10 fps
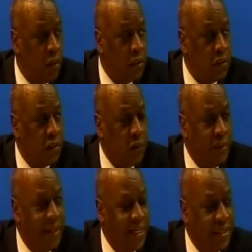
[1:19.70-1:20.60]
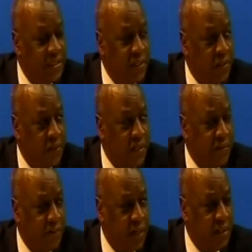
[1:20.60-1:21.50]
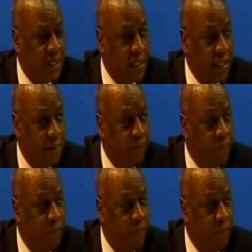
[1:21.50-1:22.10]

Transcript: So national security strategy